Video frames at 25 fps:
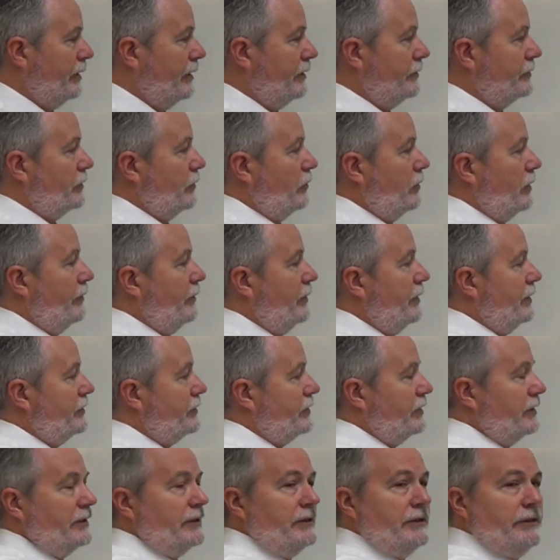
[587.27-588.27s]
And so on
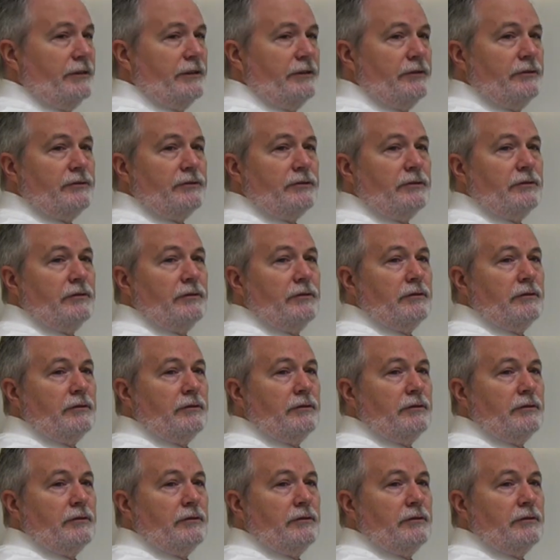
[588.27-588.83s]
this end is,